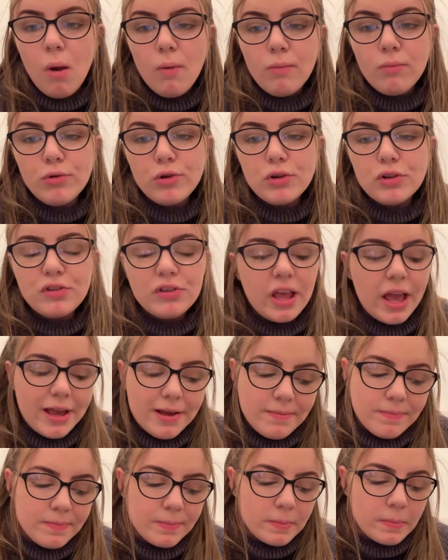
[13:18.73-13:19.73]
we'll
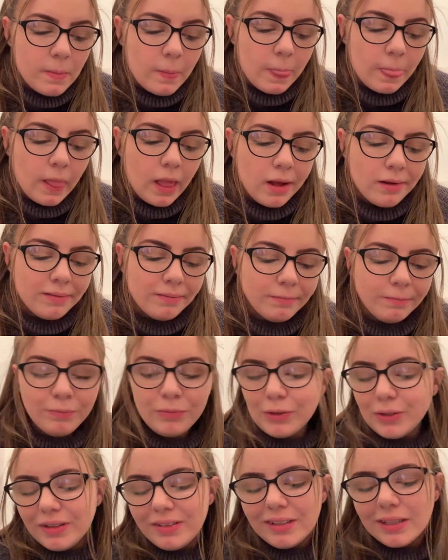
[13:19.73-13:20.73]
see
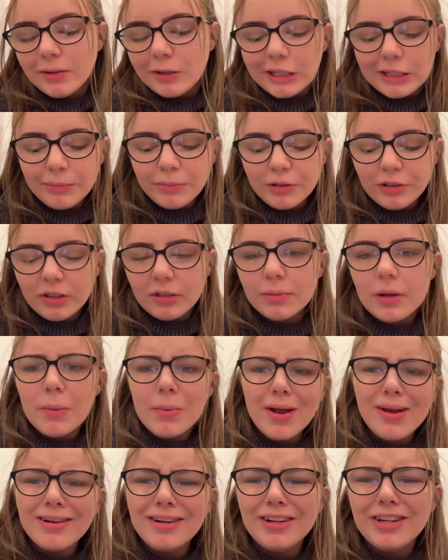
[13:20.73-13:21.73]
what happens. But I'm
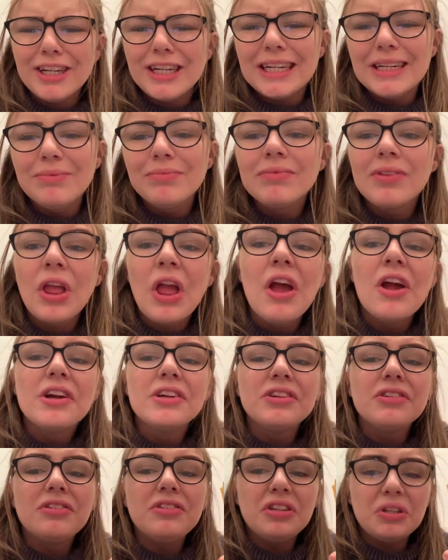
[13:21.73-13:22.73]
not gonna go
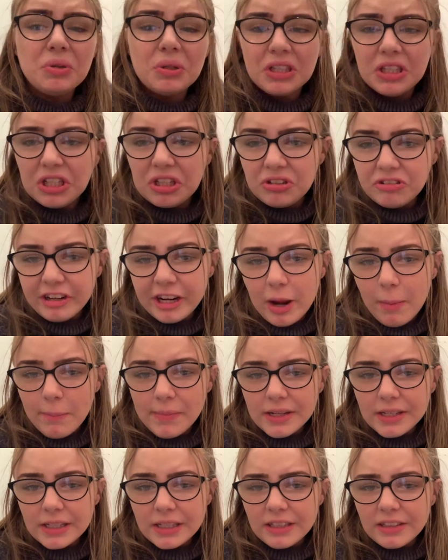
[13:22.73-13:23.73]
too extreme
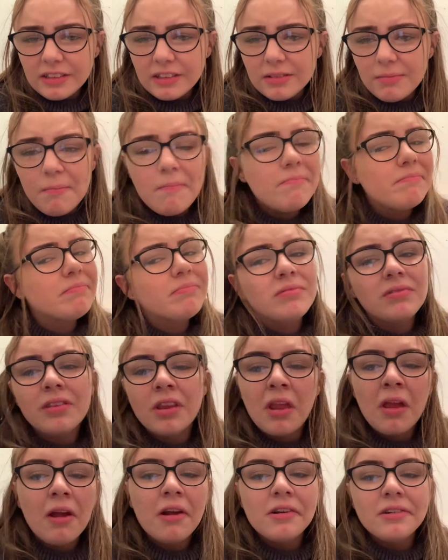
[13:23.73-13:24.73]
because
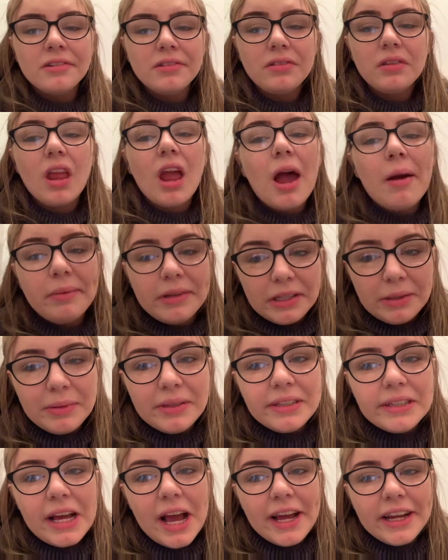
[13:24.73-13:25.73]
I'm gonna be
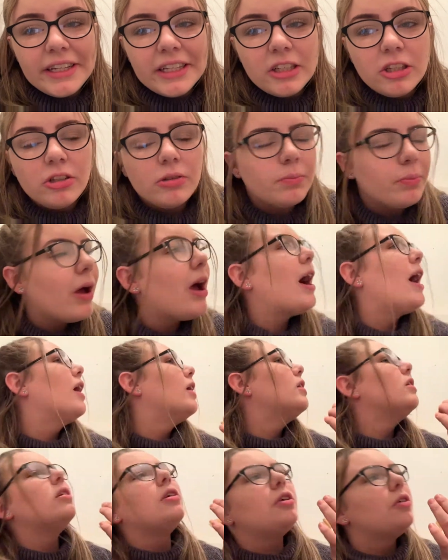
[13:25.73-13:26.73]
knackered. But I
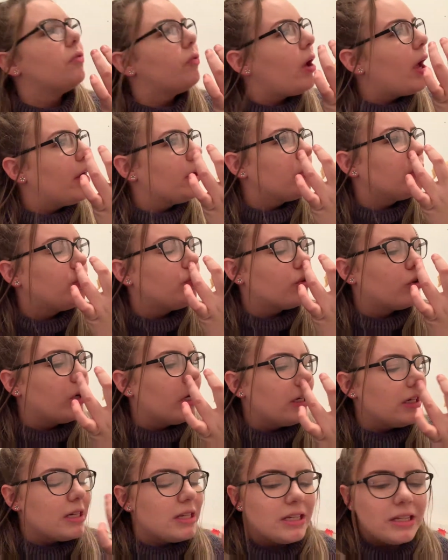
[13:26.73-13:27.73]
hope you've
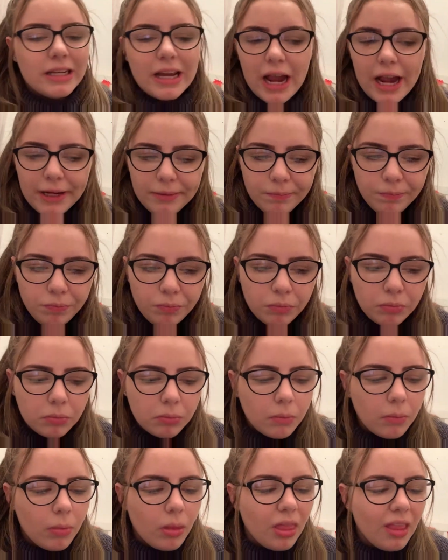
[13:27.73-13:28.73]
enjoyed today.
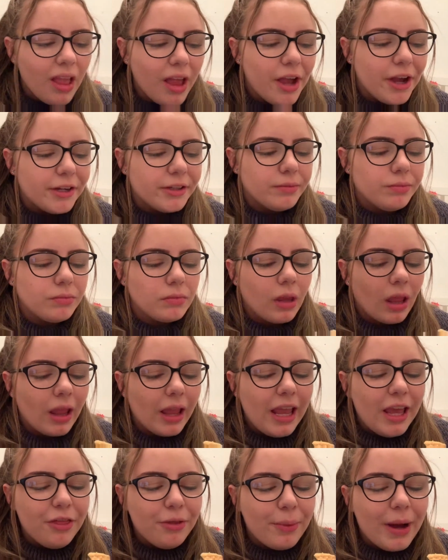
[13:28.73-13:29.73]

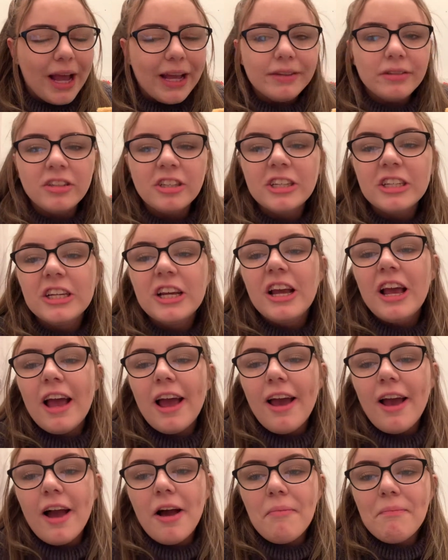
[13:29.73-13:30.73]
Either way,
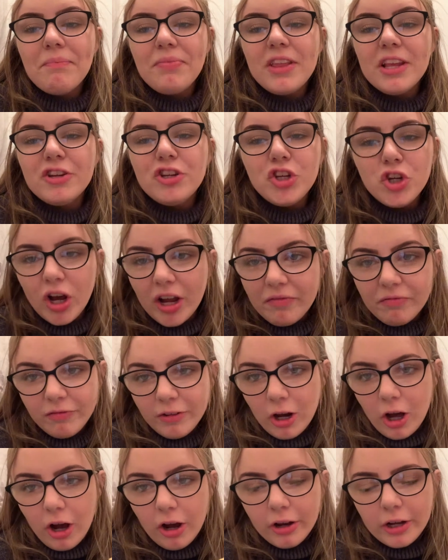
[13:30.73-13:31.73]
this joint
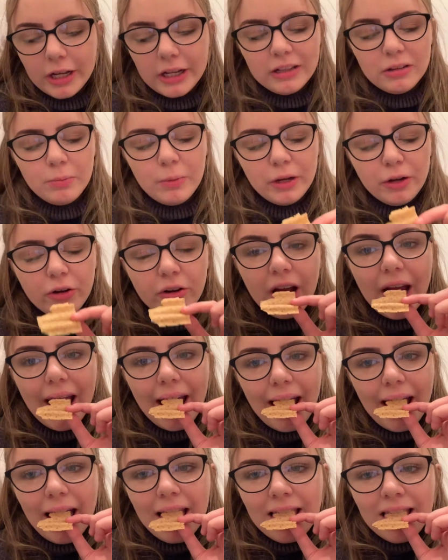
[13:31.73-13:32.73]
vlog has been
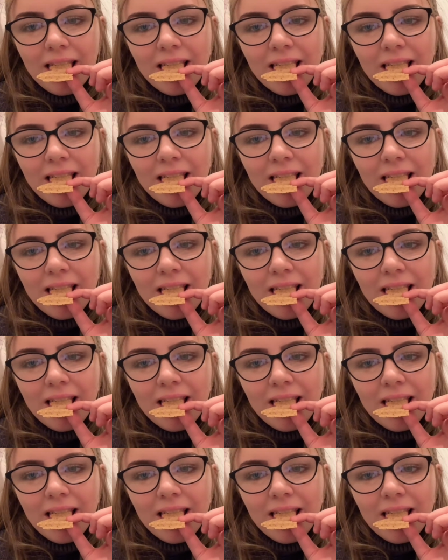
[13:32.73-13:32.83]
great,